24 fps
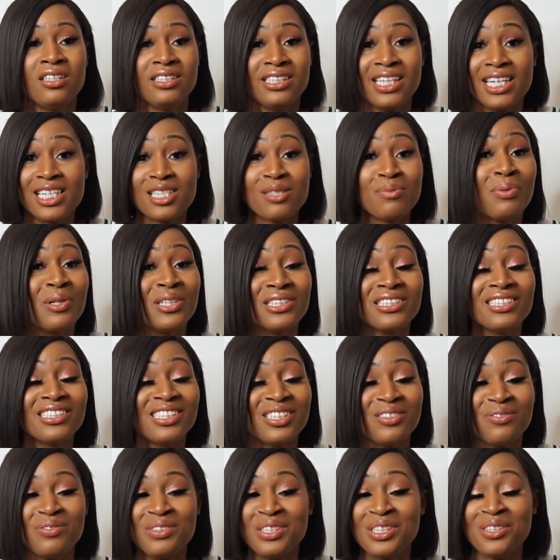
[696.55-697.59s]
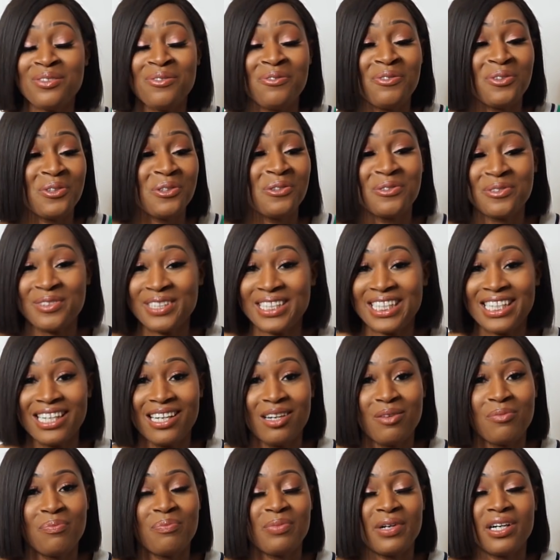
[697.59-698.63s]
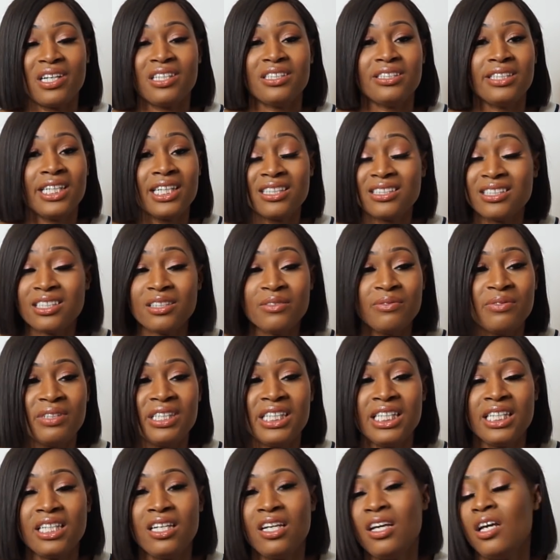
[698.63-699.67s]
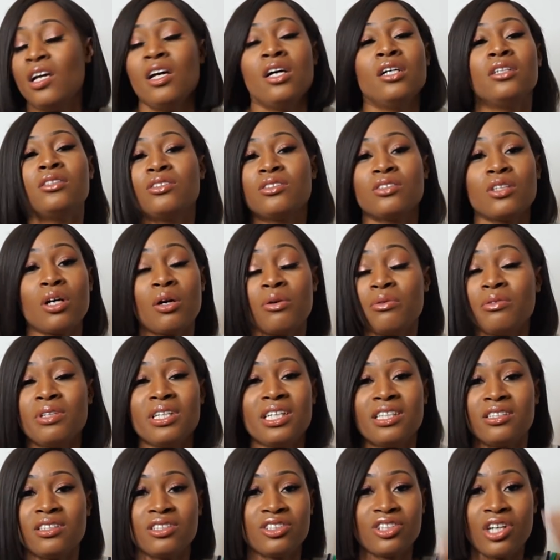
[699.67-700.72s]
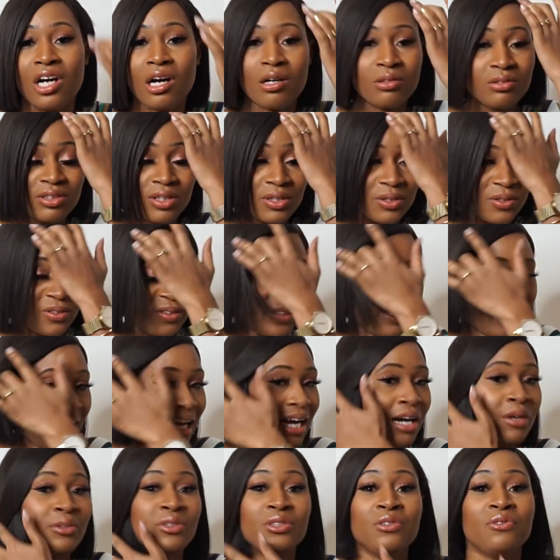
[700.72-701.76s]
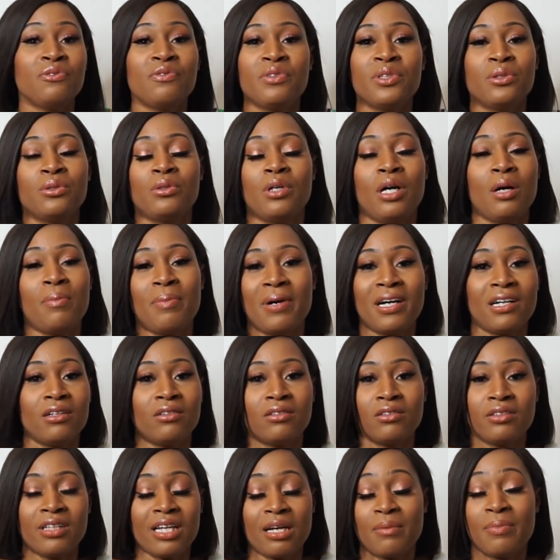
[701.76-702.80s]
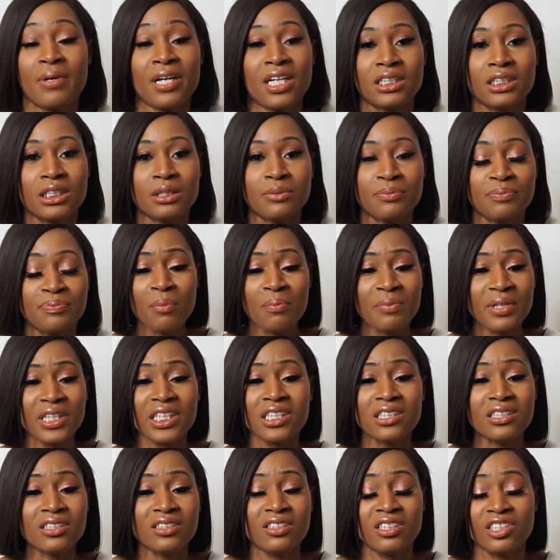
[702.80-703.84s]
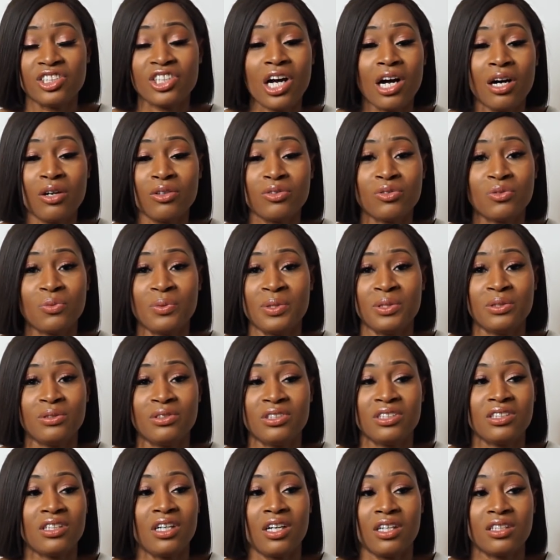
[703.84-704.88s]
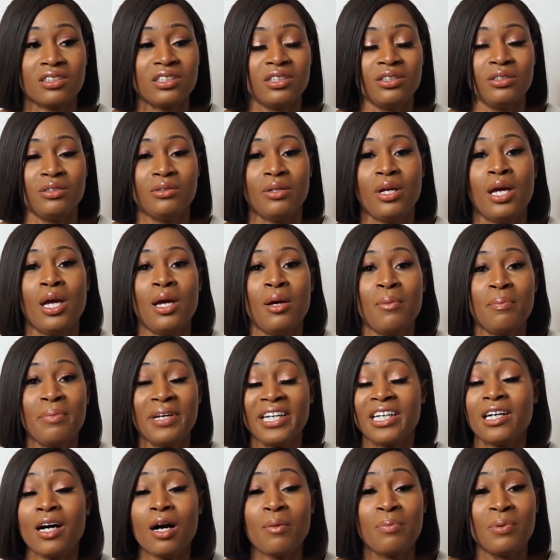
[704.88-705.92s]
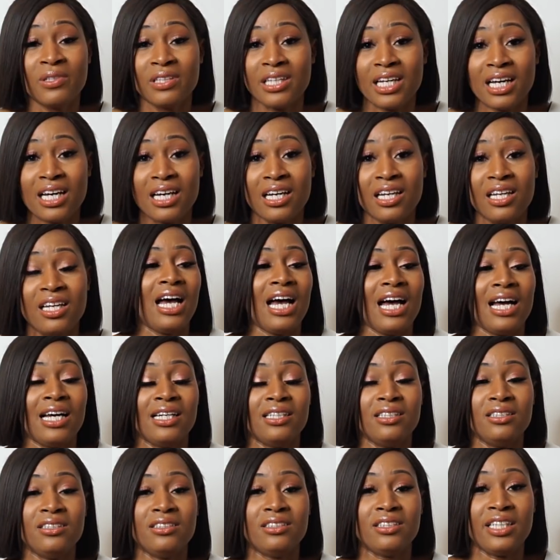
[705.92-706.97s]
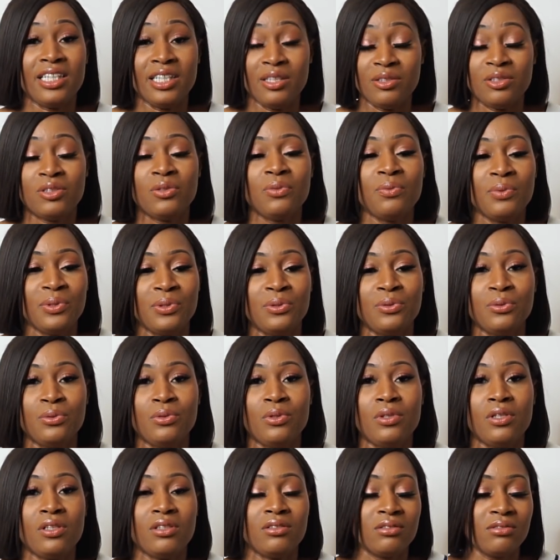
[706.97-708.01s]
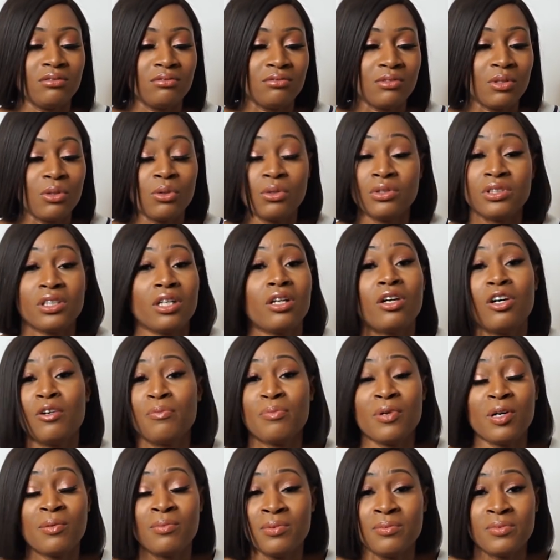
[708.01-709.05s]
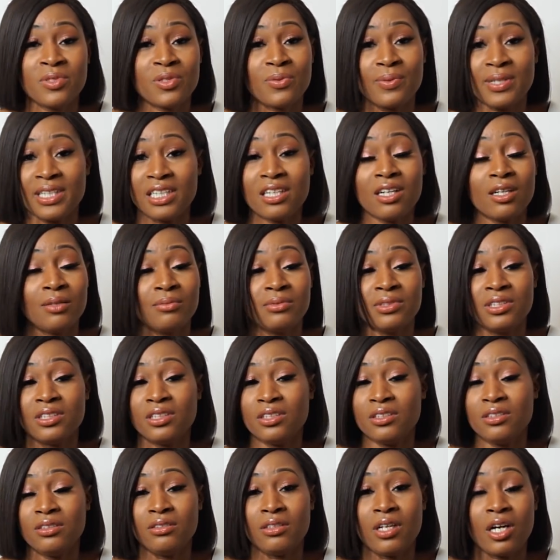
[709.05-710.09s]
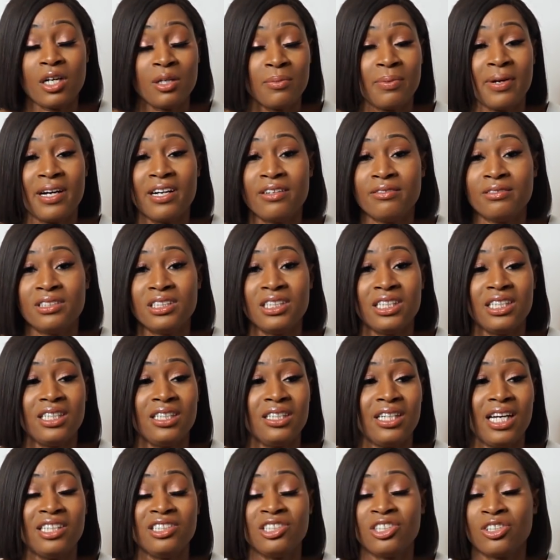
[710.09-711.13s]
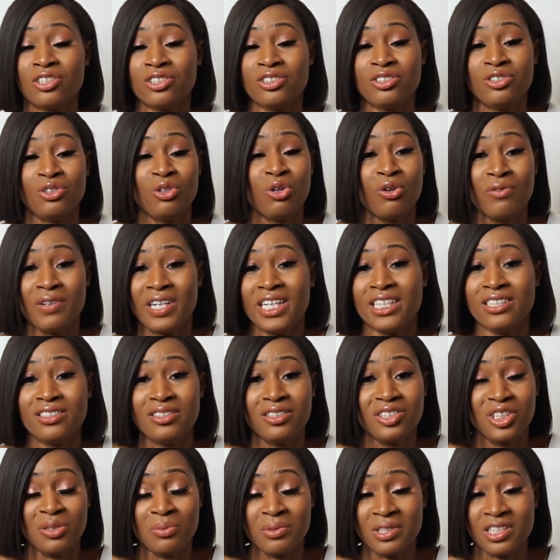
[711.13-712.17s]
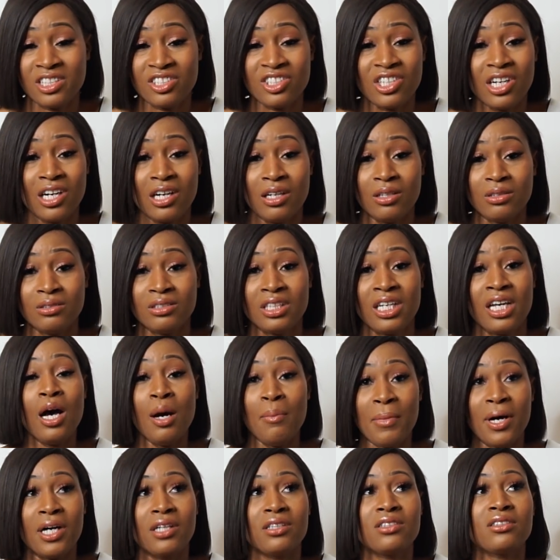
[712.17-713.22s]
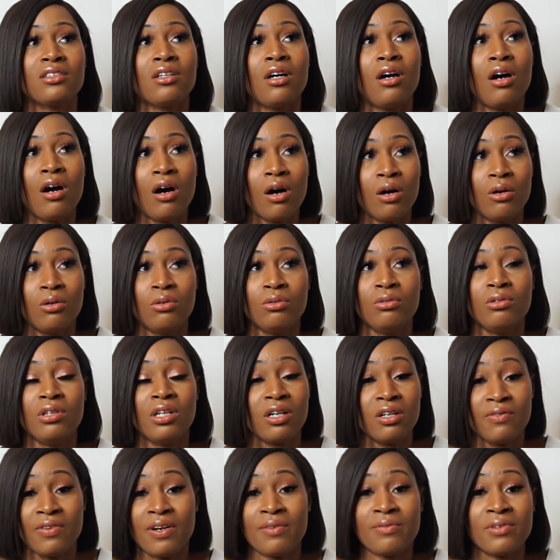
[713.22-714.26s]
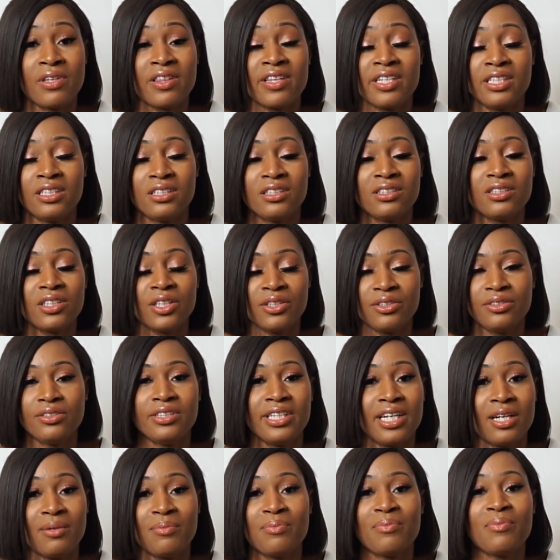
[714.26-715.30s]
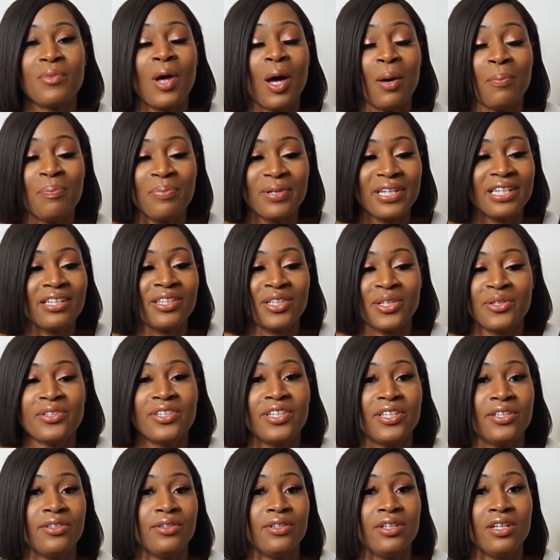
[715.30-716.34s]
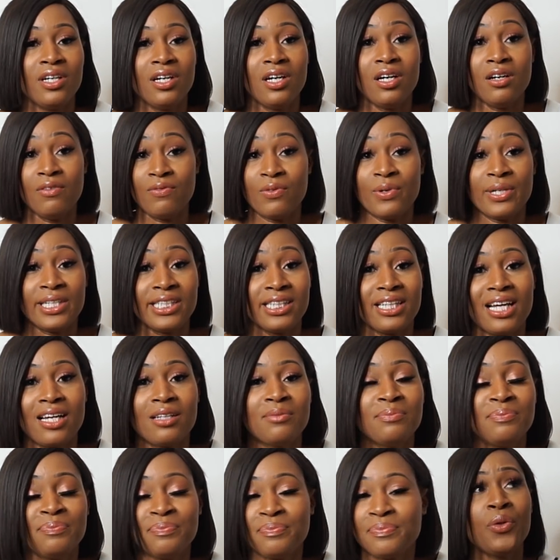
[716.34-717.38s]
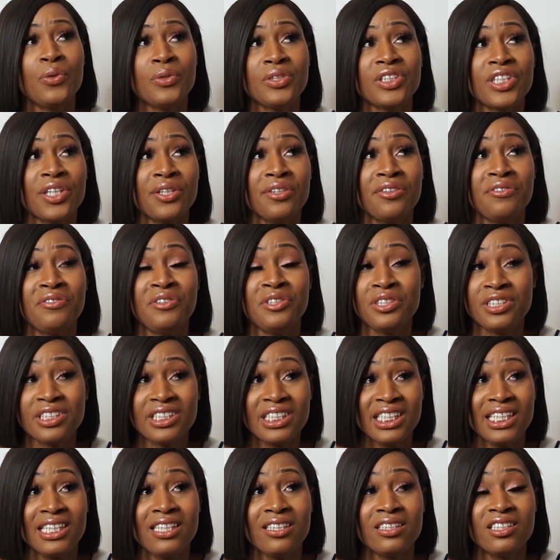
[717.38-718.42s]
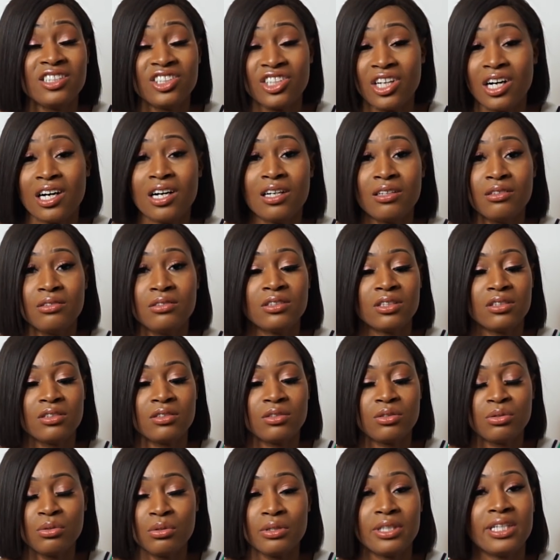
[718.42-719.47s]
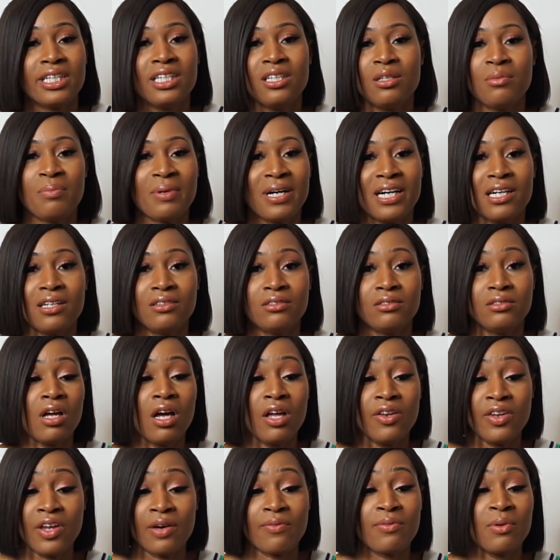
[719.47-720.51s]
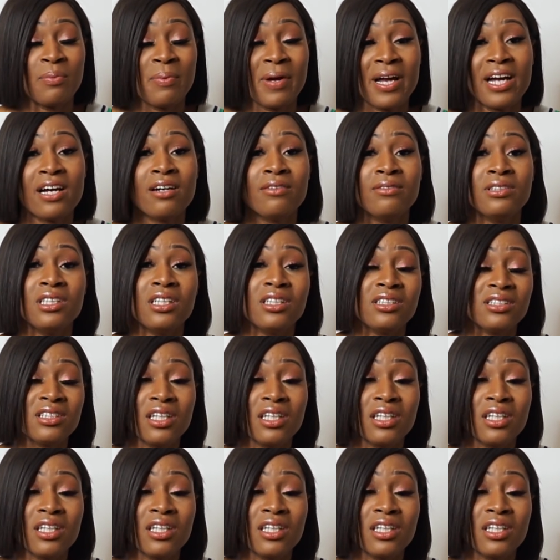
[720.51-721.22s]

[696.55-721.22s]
Yes, positively, feel free, but negatively, don't let the child know how you feel about that person, because the child will start to pick up on that, and it will cause a lot of problems when it comes to co-parenting and just your relationship with the child, amongst a whole lot of other things. So yeah, a big no-no, avoid that. Also, if you see the child talking about another parent a